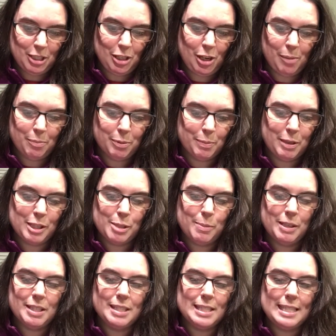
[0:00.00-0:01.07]
compliments
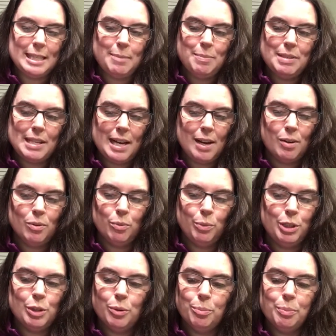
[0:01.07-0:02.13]
because deep down
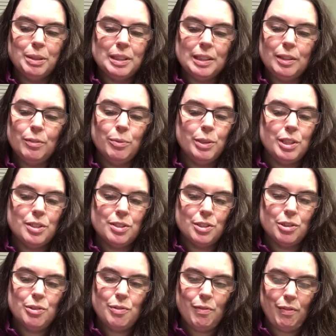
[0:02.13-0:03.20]
we don't believe we
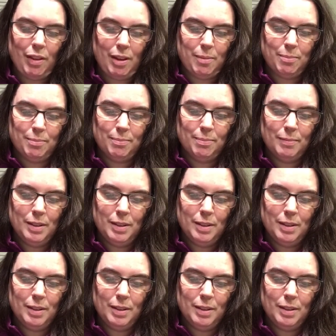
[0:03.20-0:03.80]
deserve them.